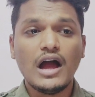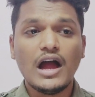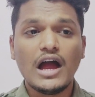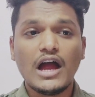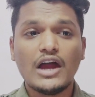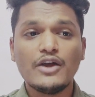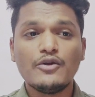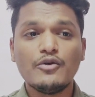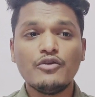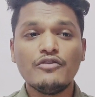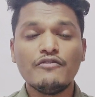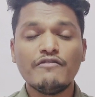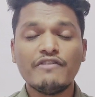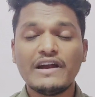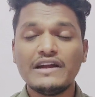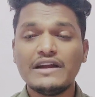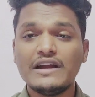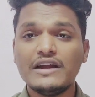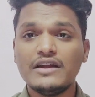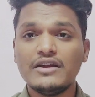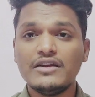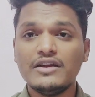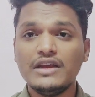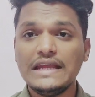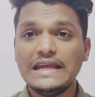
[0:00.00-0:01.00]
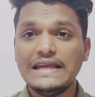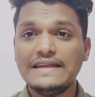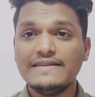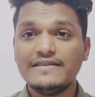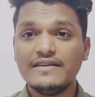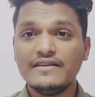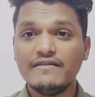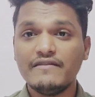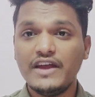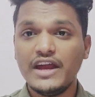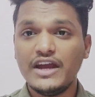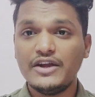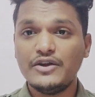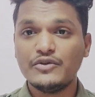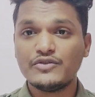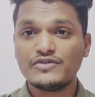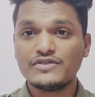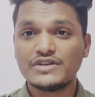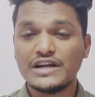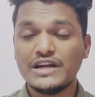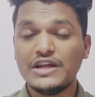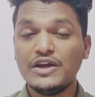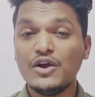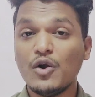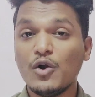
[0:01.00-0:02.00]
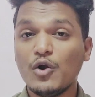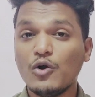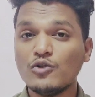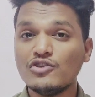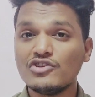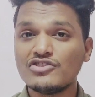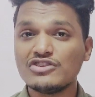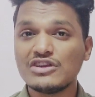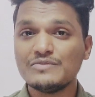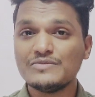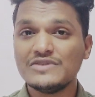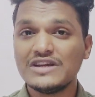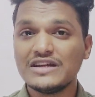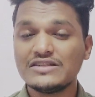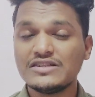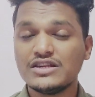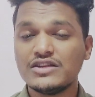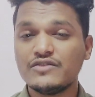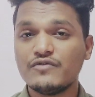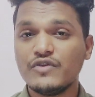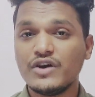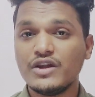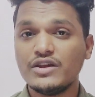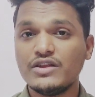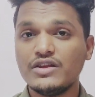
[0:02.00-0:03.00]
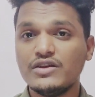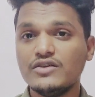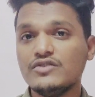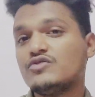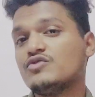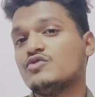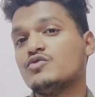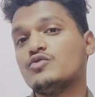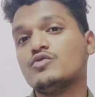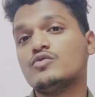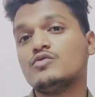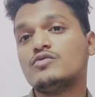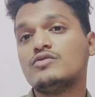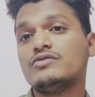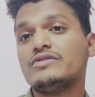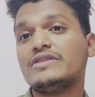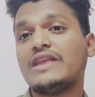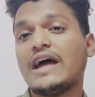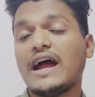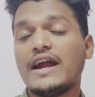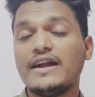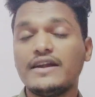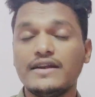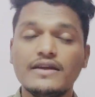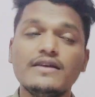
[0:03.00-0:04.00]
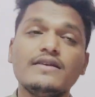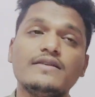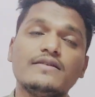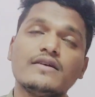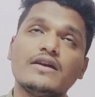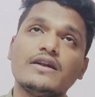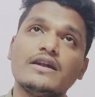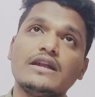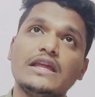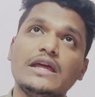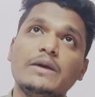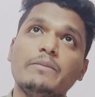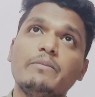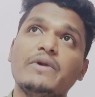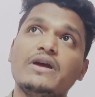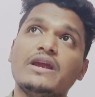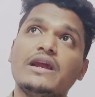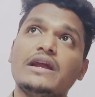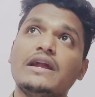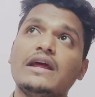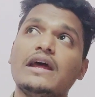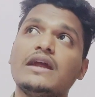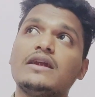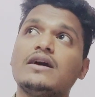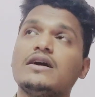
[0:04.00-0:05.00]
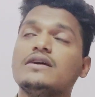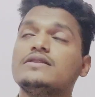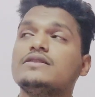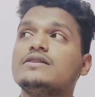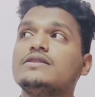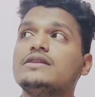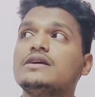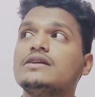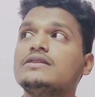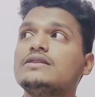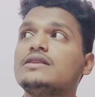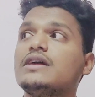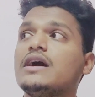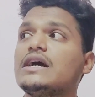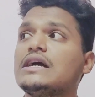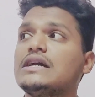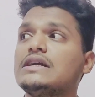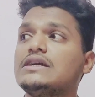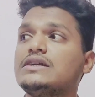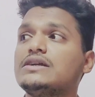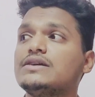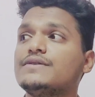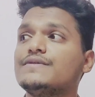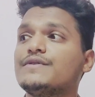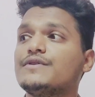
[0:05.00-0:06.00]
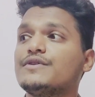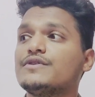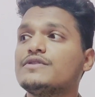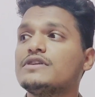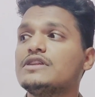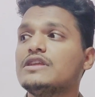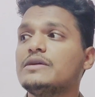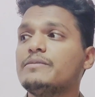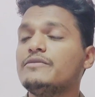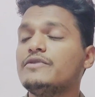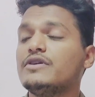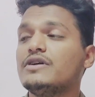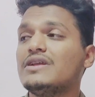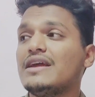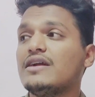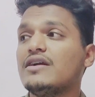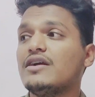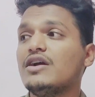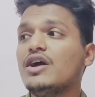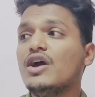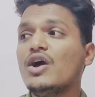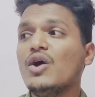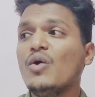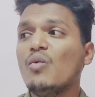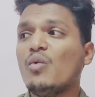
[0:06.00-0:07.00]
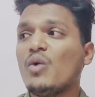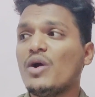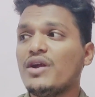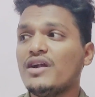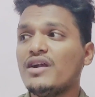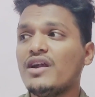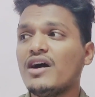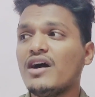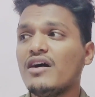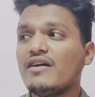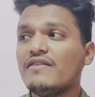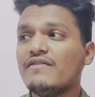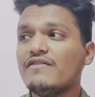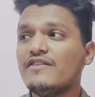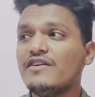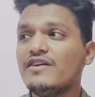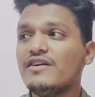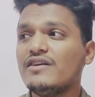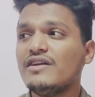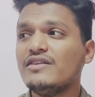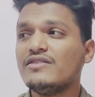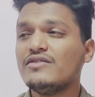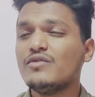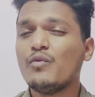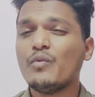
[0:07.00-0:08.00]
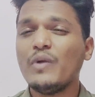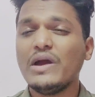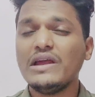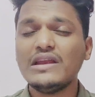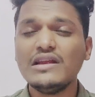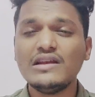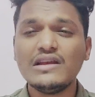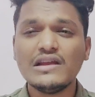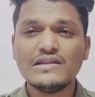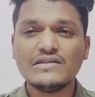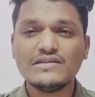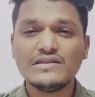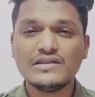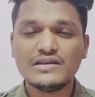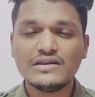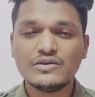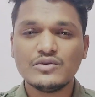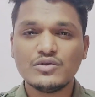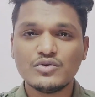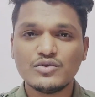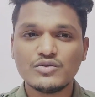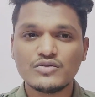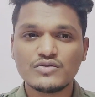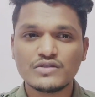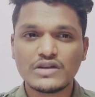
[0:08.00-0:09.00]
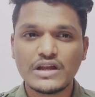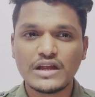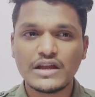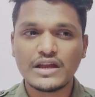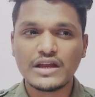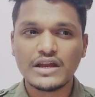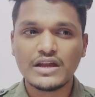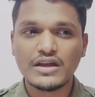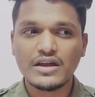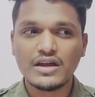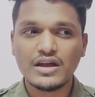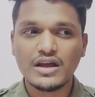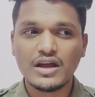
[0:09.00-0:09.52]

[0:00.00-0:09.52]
I don't find an easy way to study all the subjects in 1 year. So that is a demerit. And other than that, what are the like 1.5 years is a very lengthy course. Like